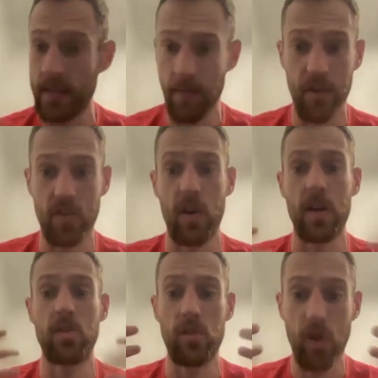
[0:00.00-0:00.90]

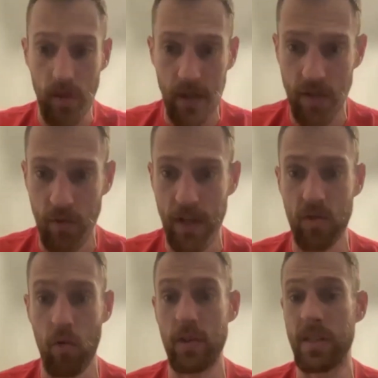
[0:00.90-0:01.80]
infrastructure, to these
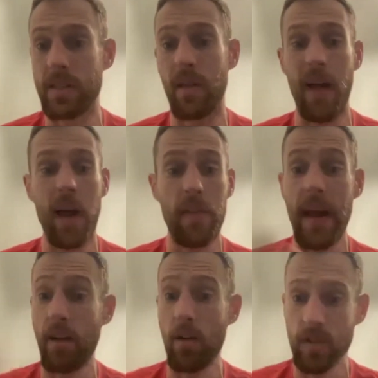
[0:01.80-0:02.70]
resources. A lot of
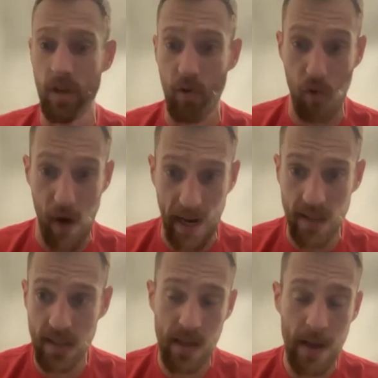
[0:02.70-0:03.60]
that
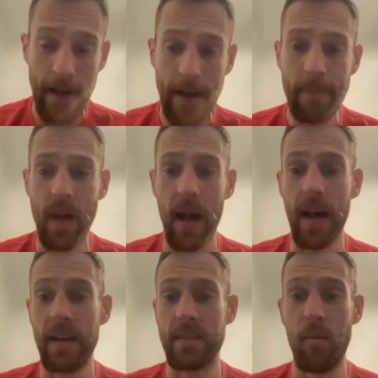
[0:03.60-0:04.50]
grants,
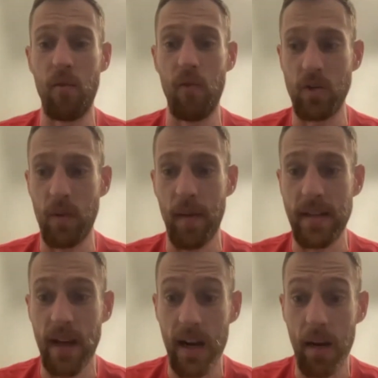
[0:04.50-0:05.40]
some of which we might
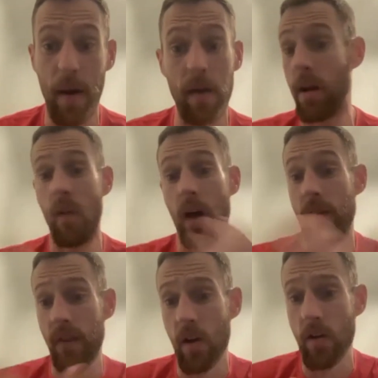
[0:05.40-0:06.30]
talk about. A lot of
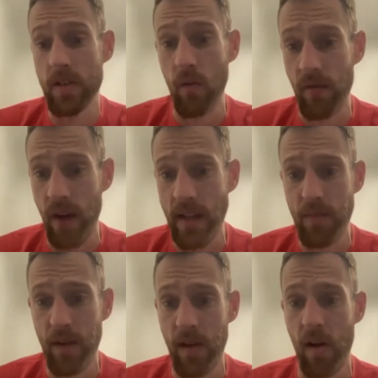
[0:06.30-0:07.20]
it goes to
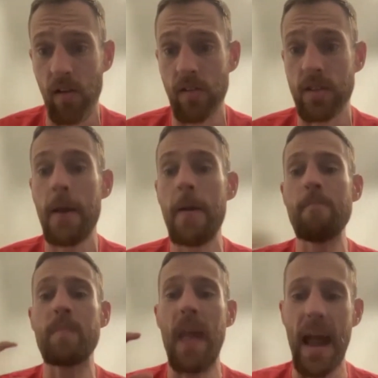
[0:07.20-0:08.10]
investment dollars.
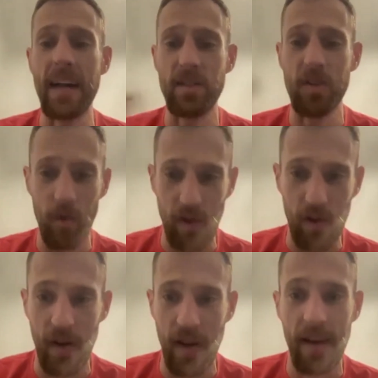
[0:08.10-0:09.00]
As you
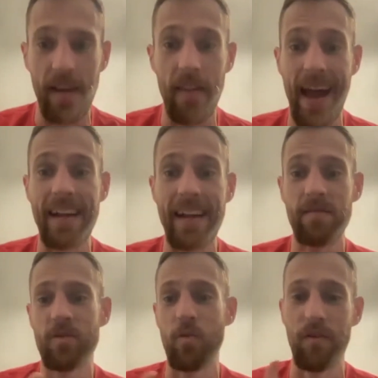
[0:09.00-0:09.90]
alluded, that
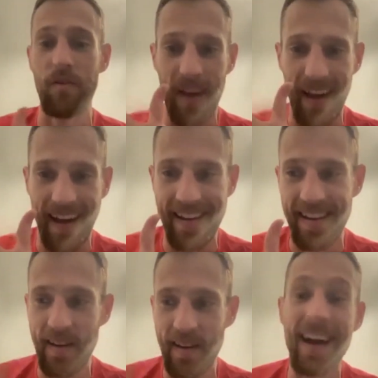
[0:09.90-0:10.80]
sort of
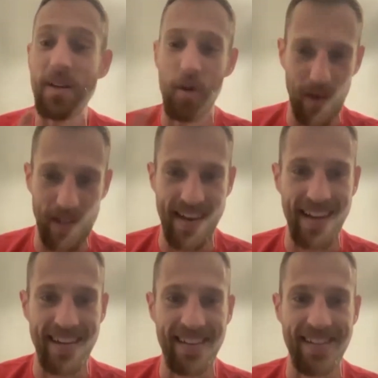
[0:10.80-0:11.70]
not
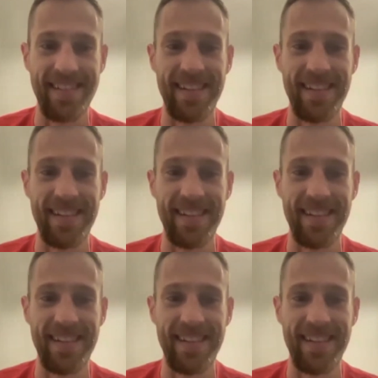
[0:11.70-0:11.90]
coincidentally